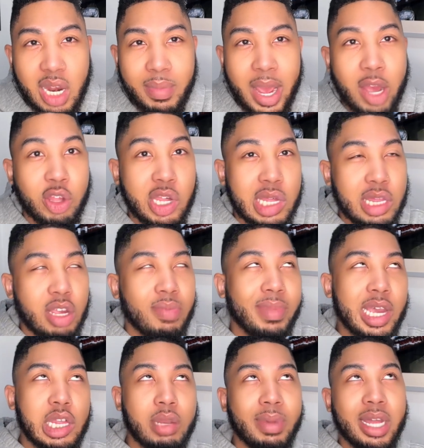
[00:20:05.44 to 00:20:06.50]
about. She still
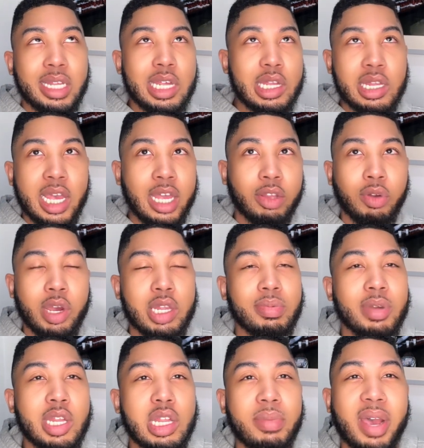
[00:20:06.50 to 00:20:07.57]
makes it about these death threats,
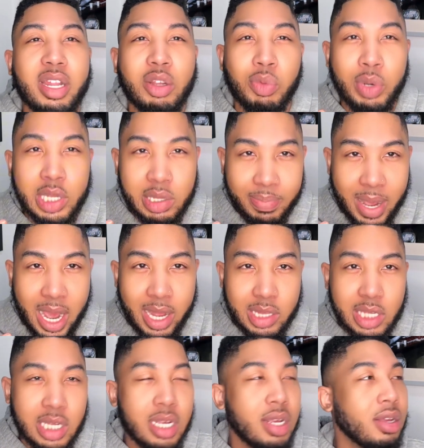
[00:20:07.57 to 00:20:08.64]
but it's about the
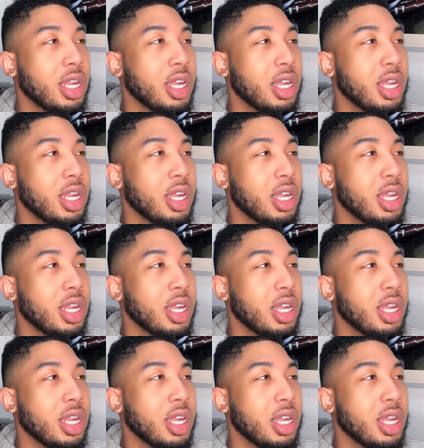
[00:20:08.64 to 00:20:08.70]
response.